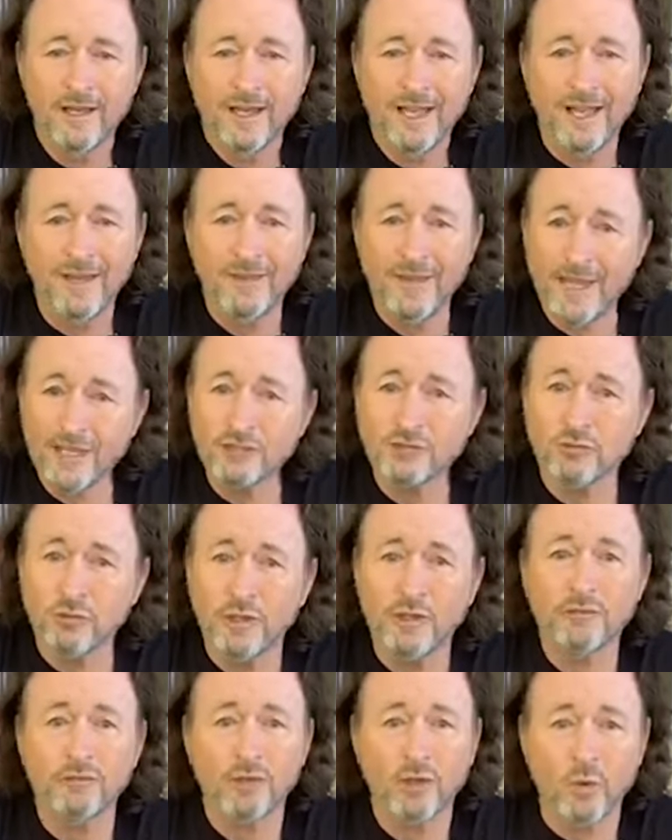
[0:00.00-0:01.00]
And that's
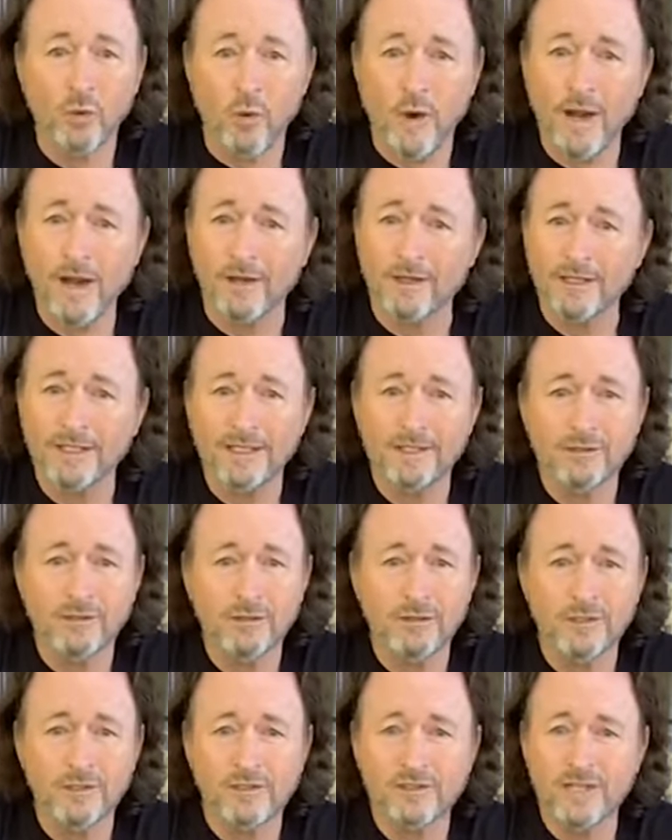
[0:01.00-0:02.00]
really required to get
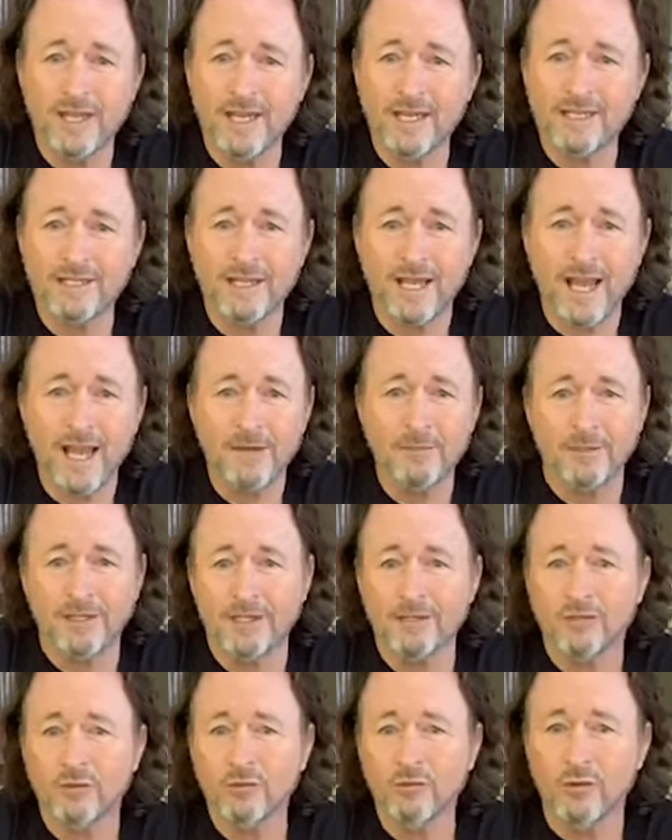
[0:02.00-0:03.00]
through this day and time, to
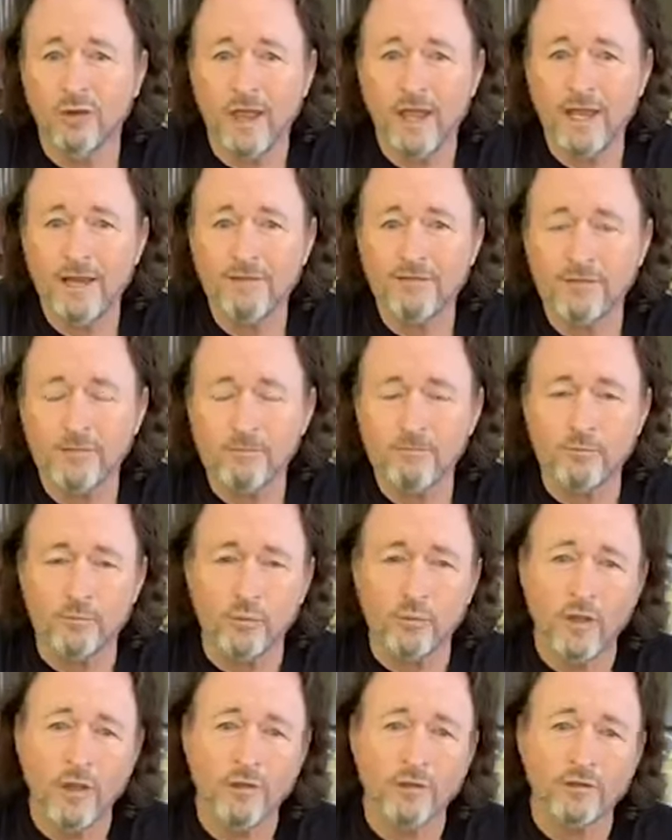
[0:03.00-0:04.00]
get through life
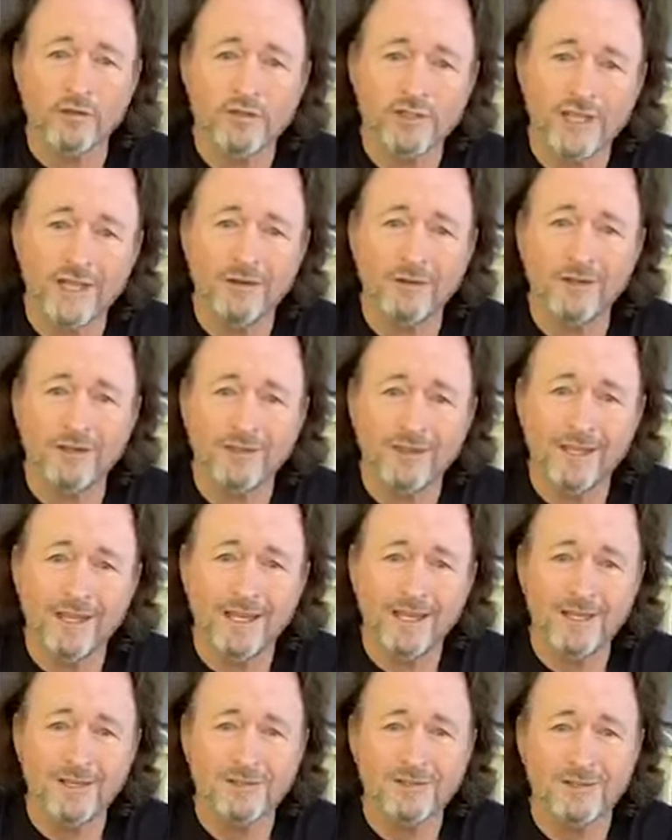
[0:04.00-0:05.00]
with all the scary
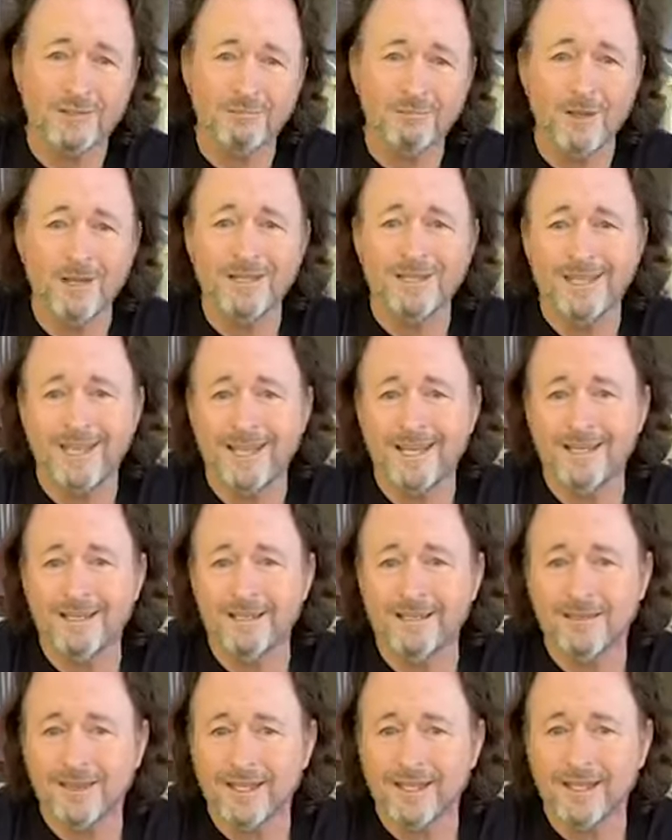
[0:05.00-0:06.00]
things and
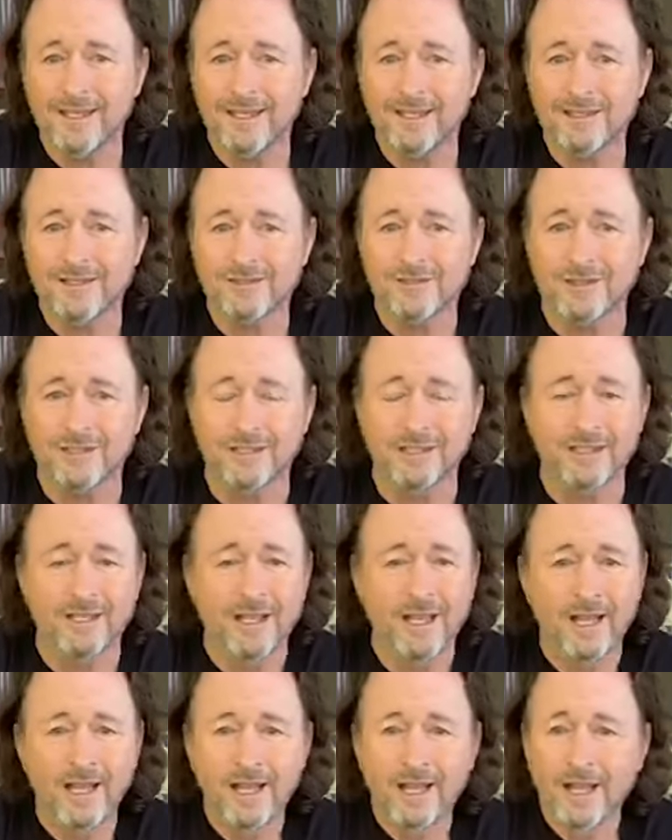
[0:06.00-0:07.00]
mundane things and
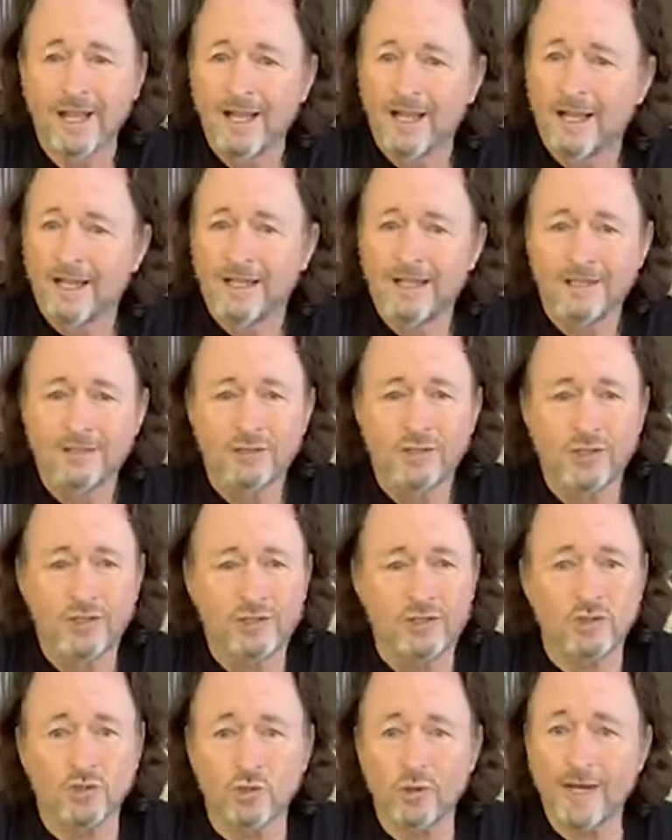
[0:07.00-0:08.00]

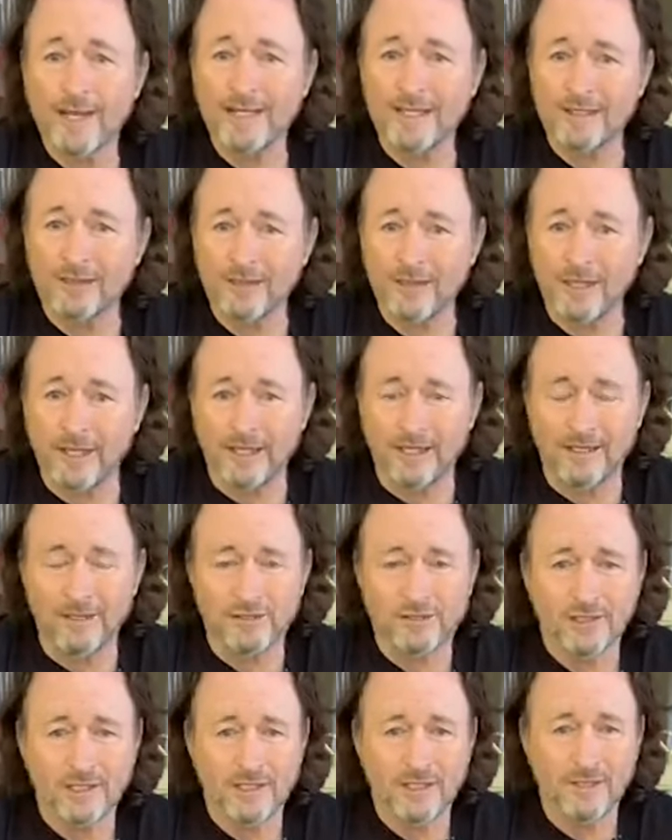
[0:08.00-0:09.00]
just dreaded
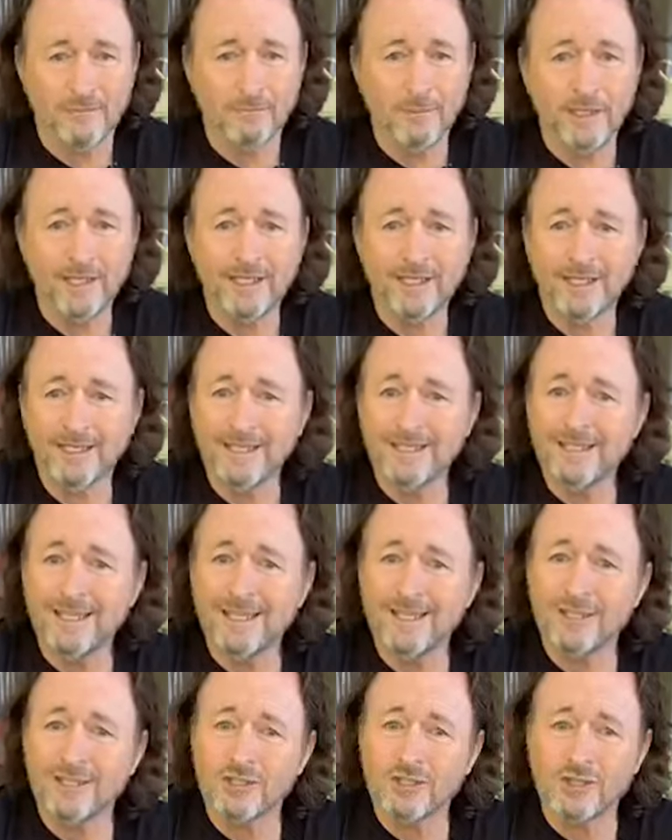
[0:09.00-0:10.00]
things. Being in a
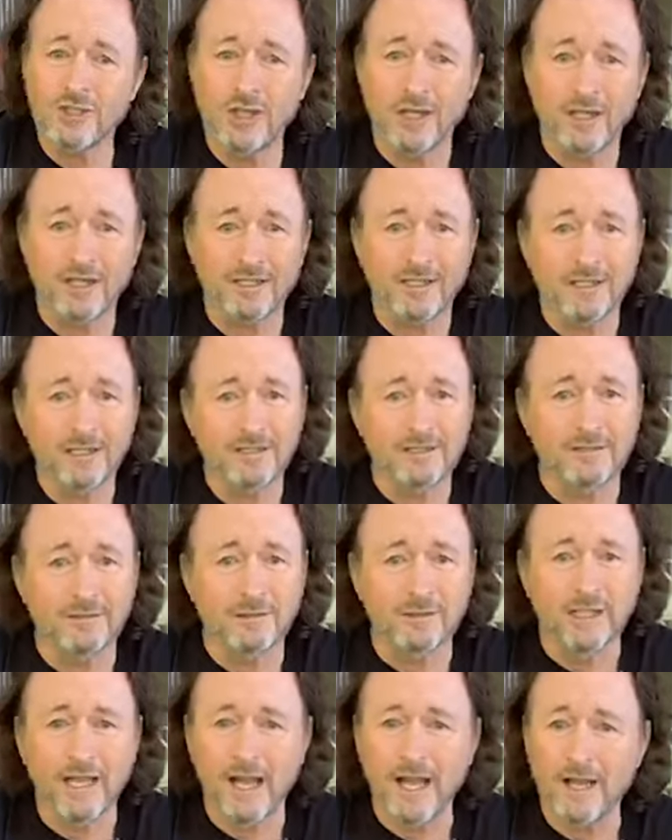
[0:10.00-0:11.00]
dentist chair,
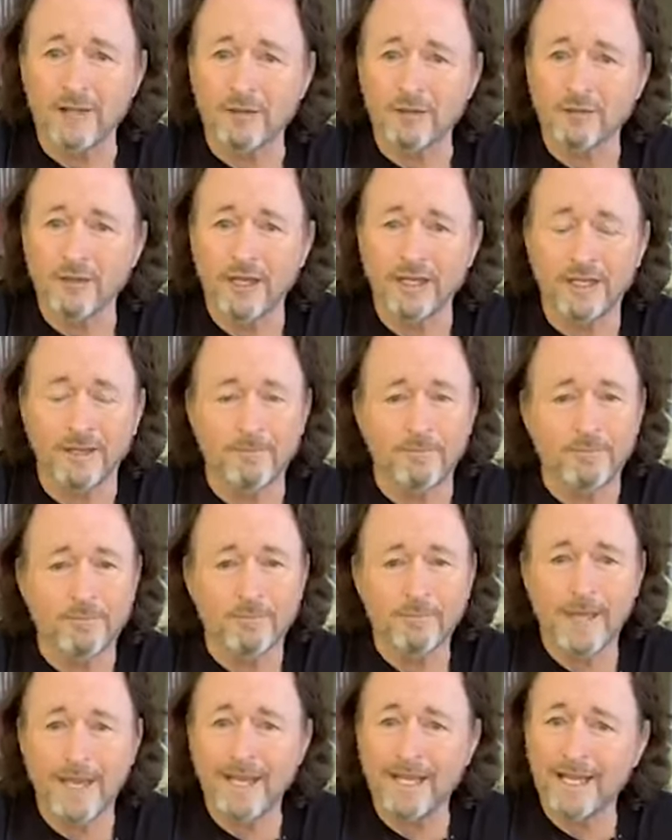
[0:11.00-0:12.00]
God, you're thinking,
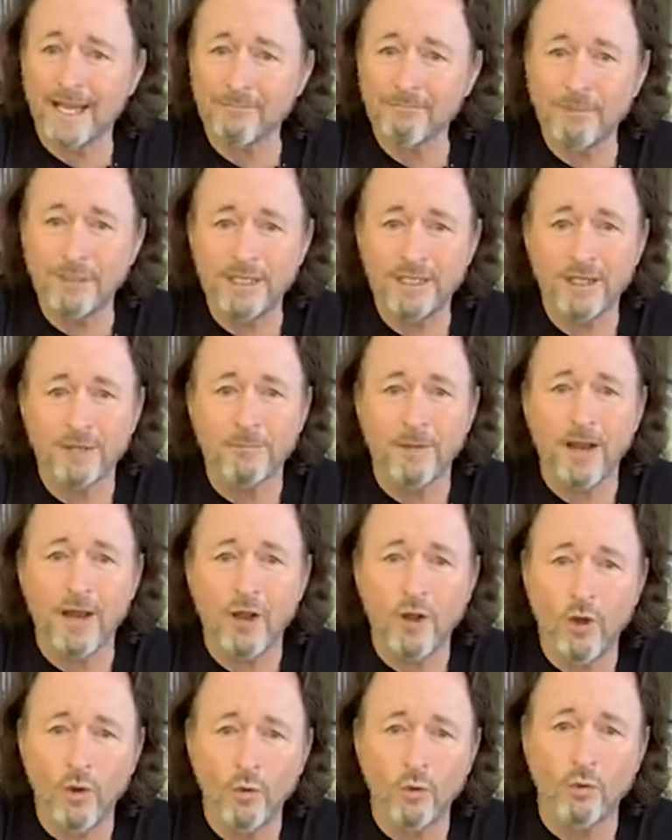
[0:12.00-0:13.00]
man, I've been here my
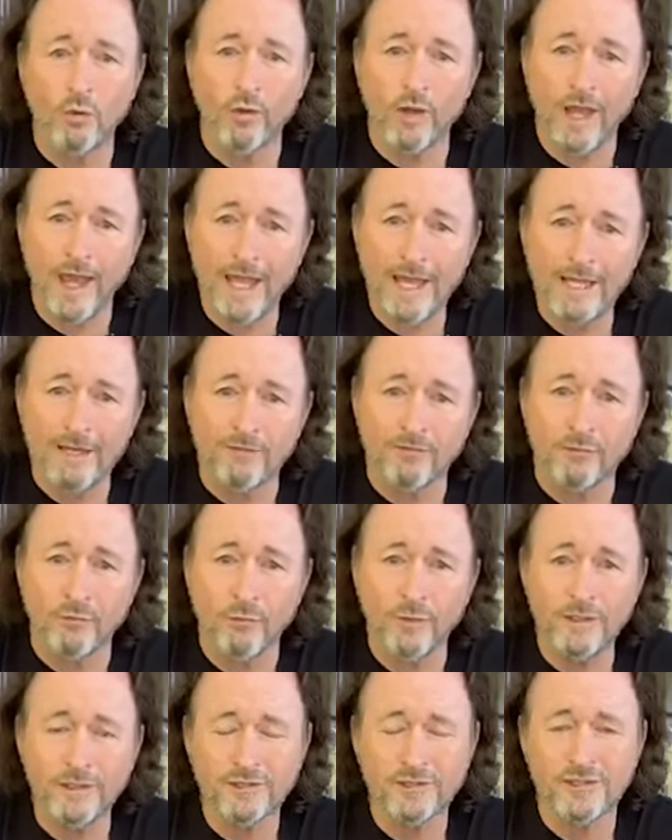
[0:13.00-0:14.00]
whole life.
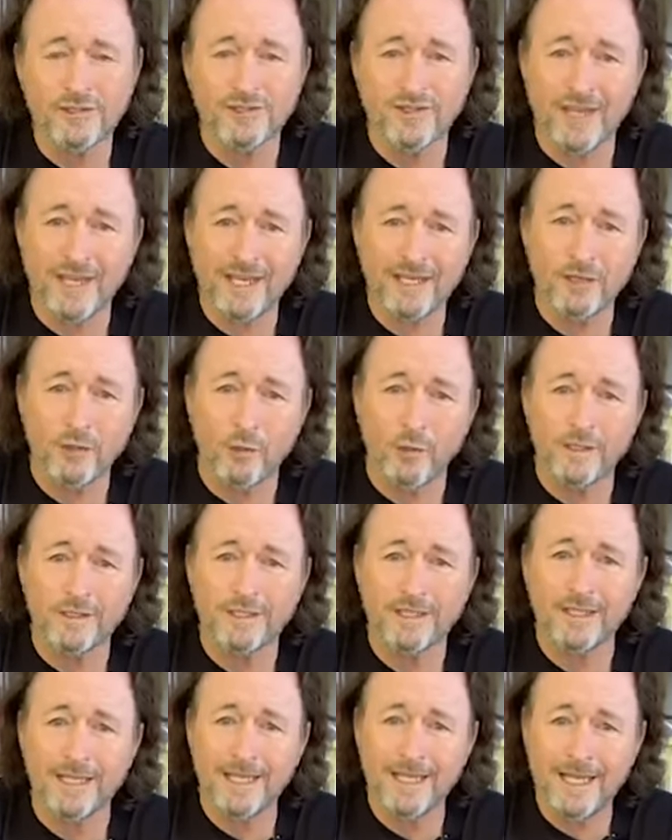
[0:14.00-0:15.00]
When is this thing going
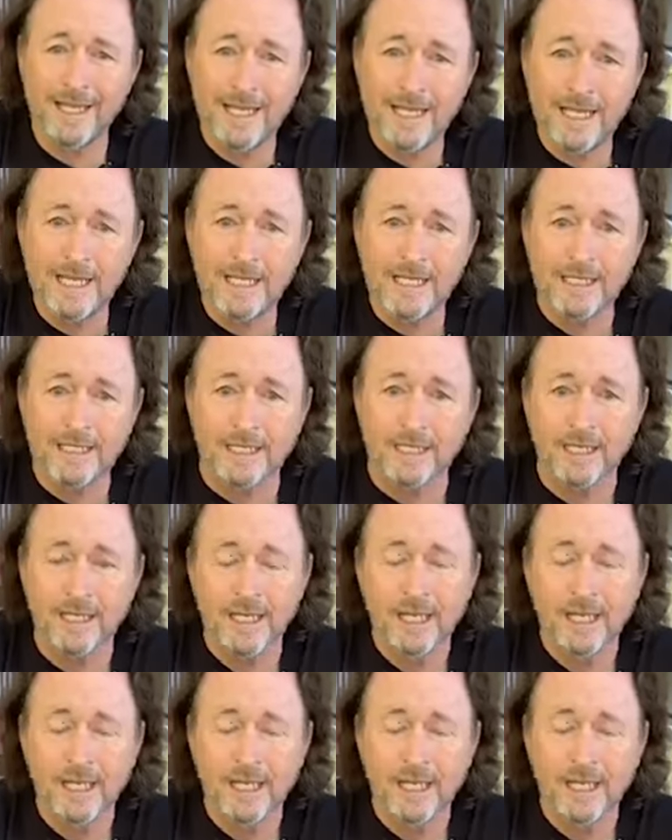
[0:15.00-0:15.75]
to end?